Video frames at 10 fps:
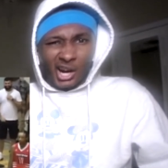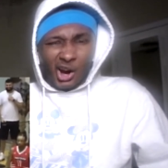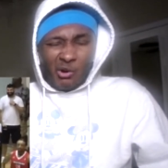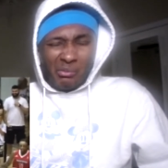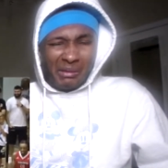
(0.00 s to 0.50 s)

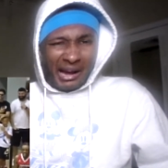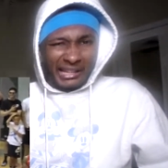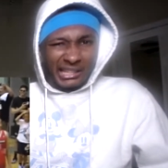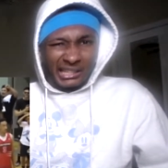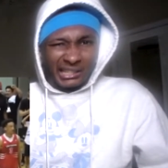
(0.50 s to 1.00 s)
Oh, my
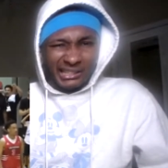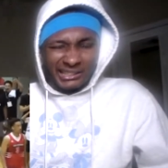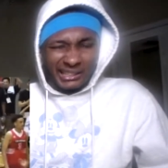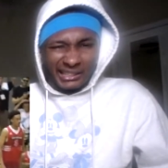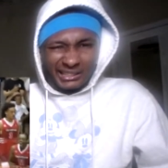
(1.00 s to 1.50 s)

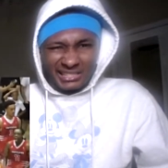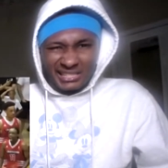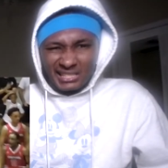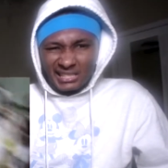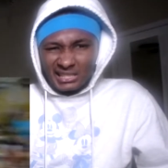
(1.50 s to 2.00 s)

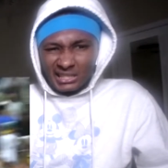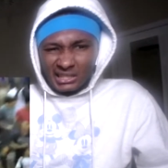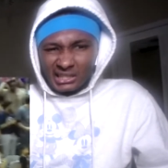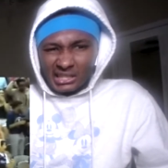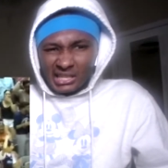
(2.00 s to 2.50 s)
goodness
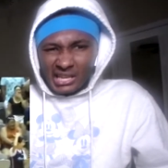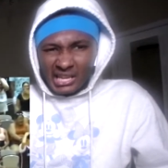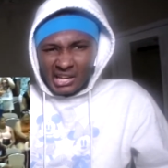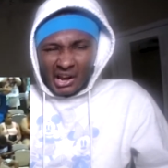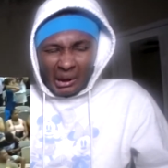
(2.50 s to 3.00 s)

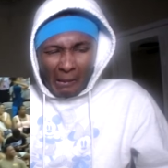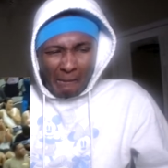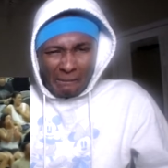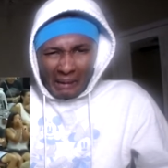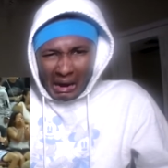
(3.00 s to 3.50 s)
caught a
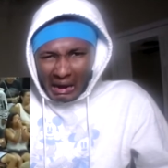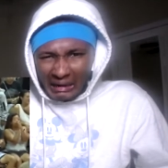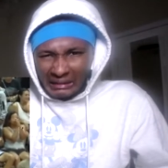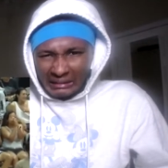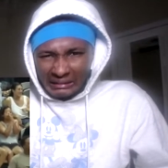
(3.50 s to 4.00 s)

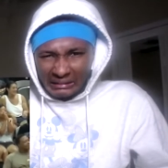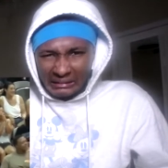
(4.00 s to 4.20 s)
body!